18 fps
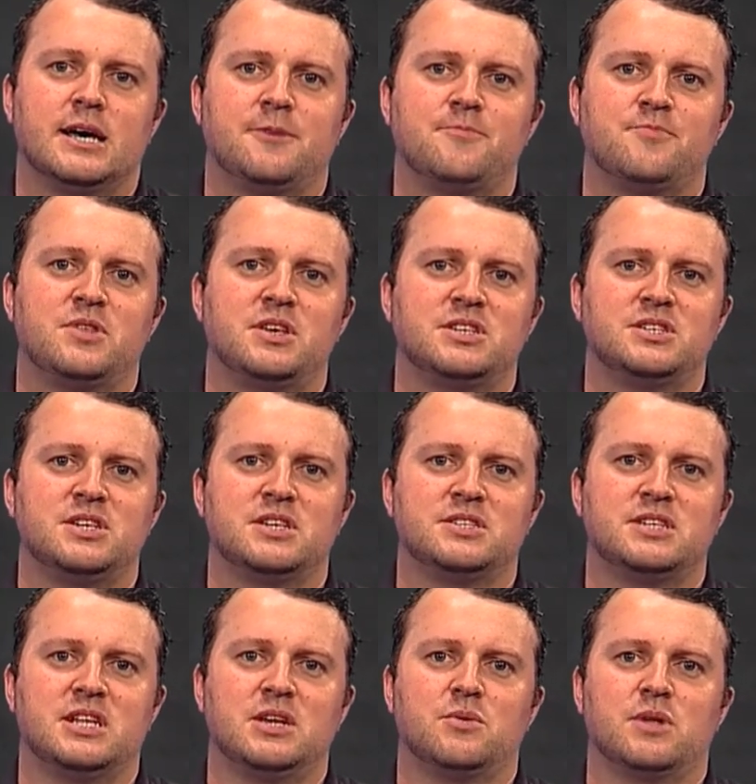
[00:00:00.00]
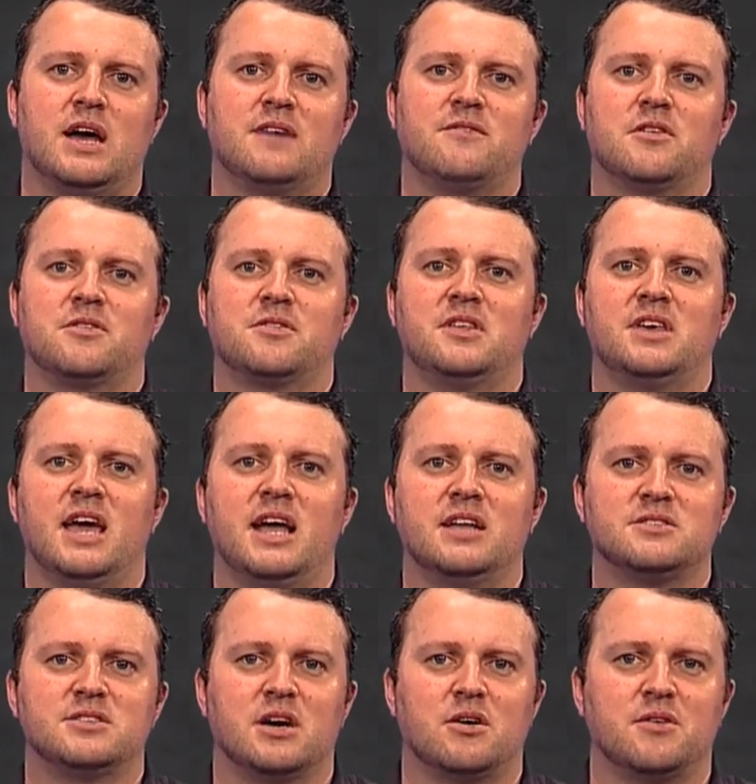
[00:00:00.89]
This year City will have the
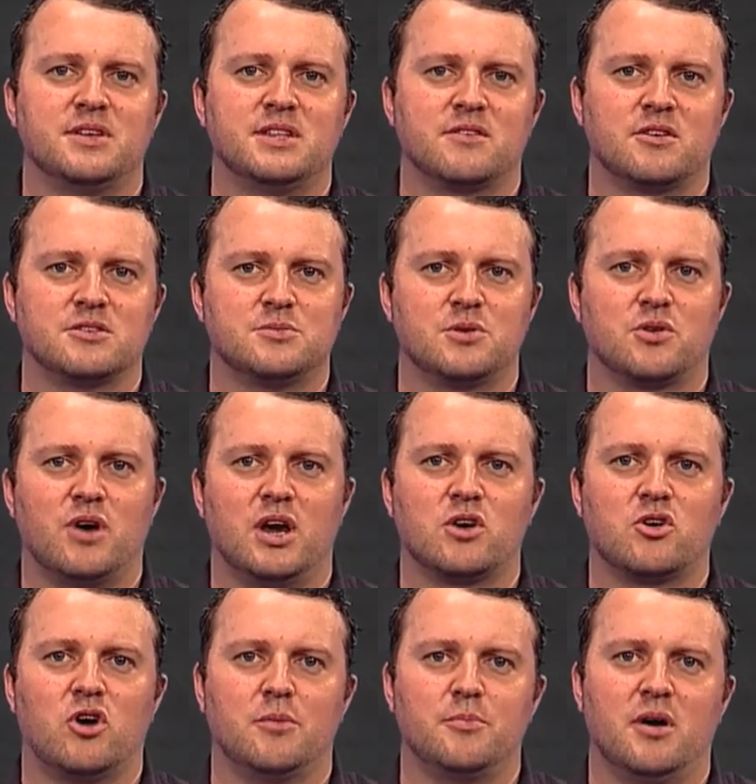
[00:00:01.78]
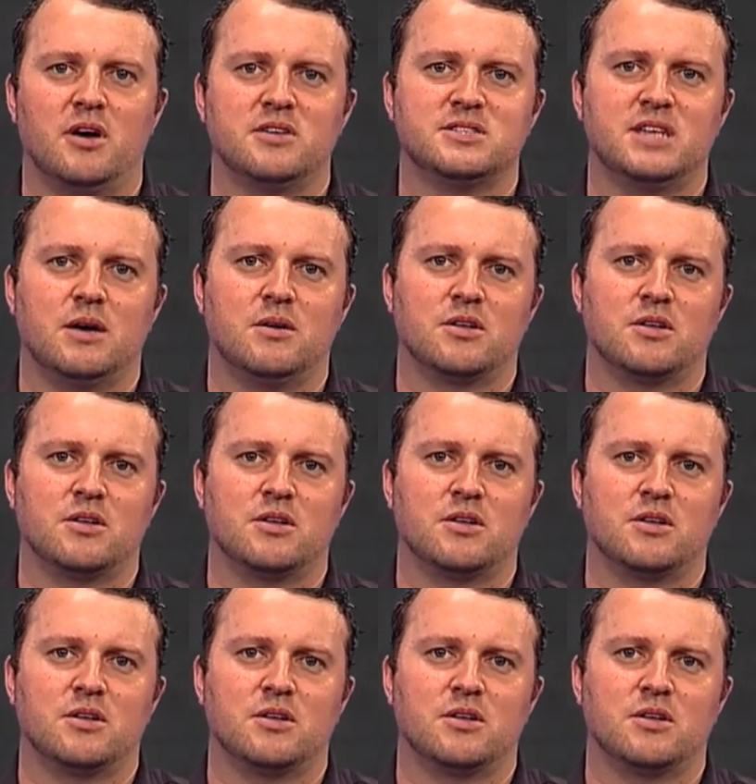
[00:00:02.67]
edge though. I think they've got some great combos there.